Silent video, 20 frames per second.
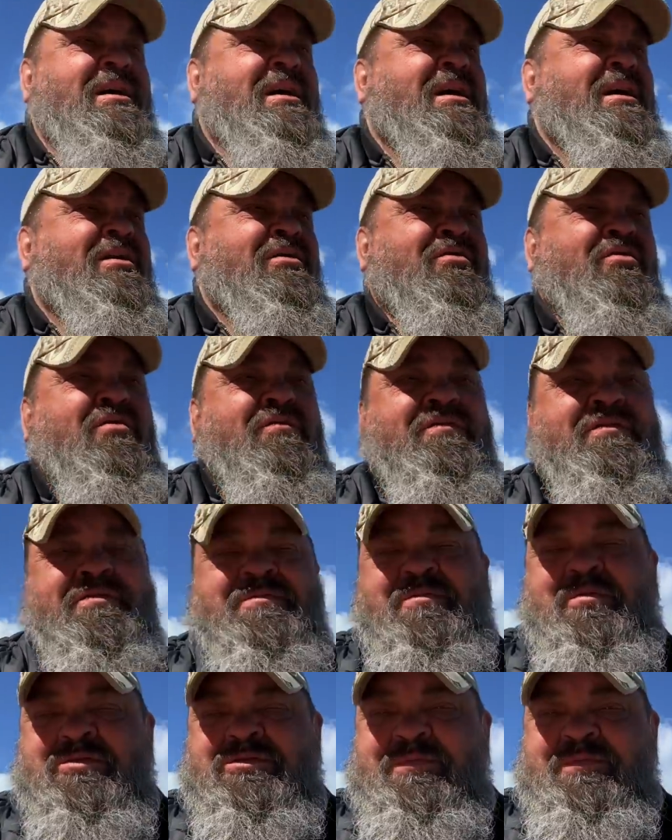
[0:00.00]
I don't know if you're
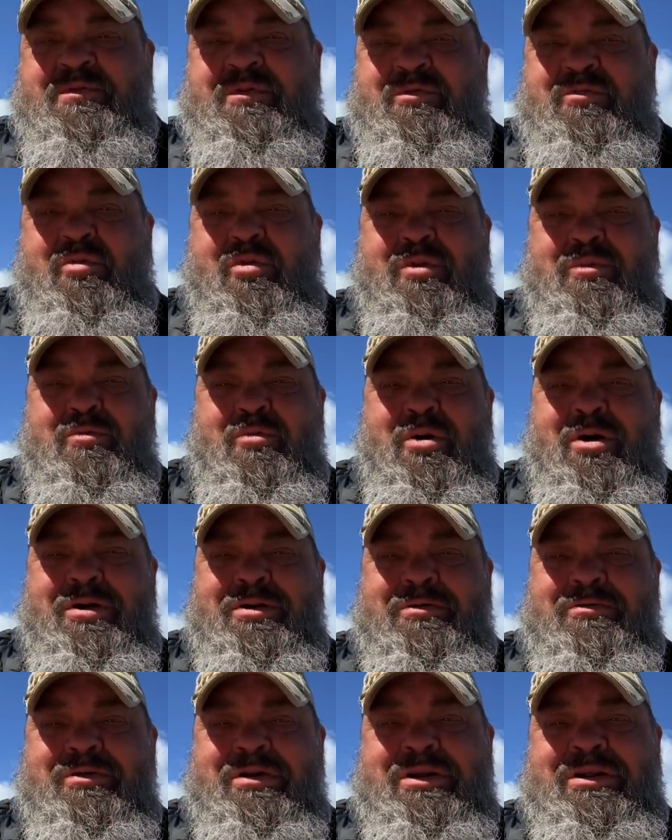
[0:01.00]
supposed to put warm
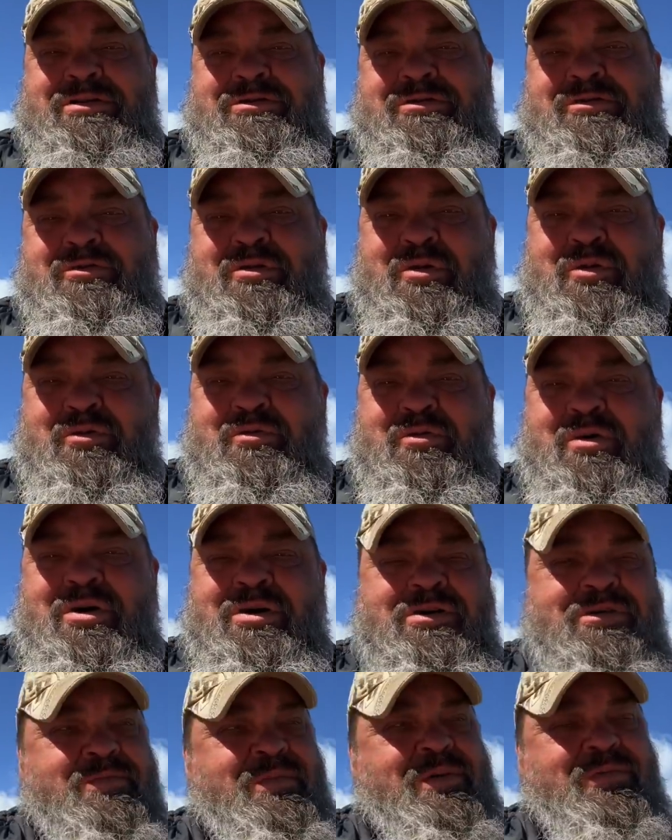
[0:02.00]
water in it or cold
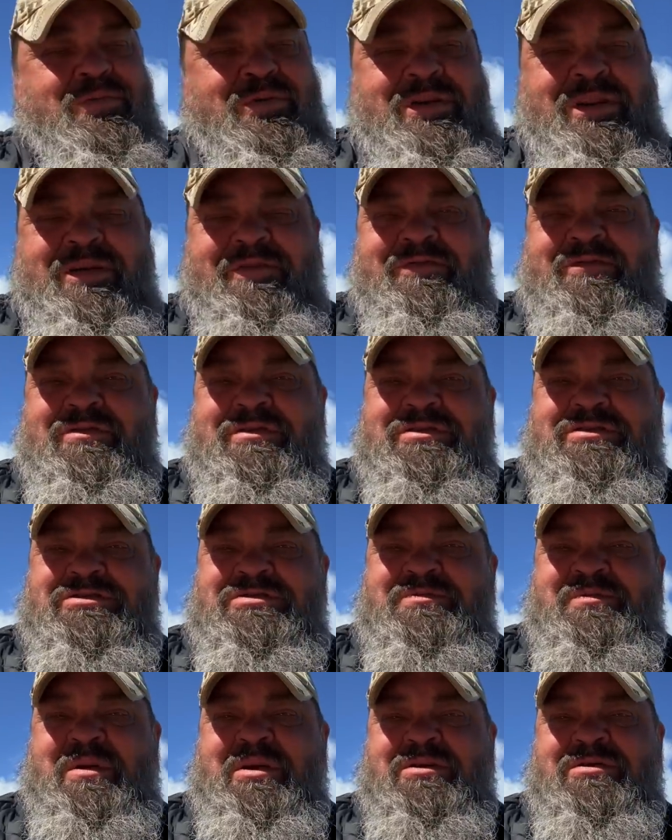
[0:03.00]
water, but whatever, it
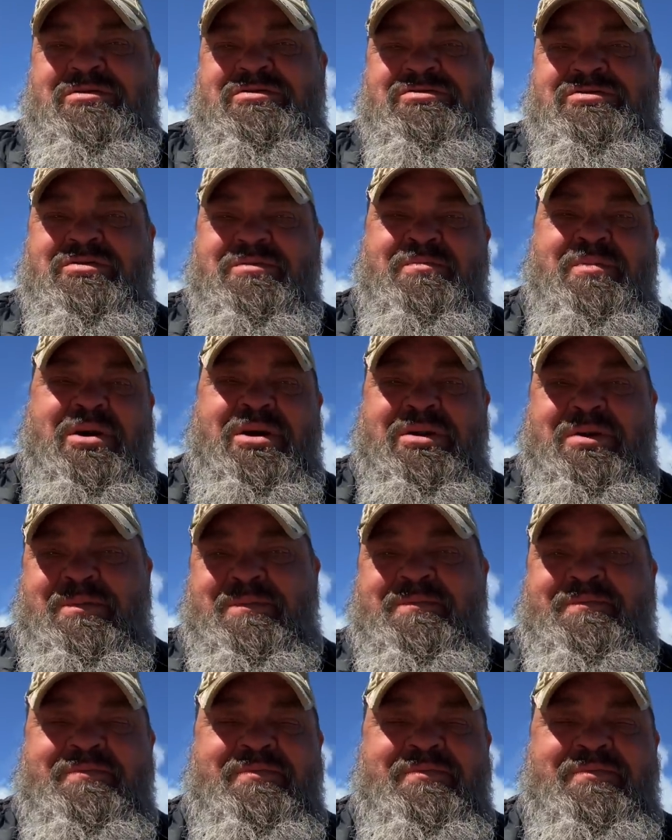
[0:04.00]
sprinkles your bottom.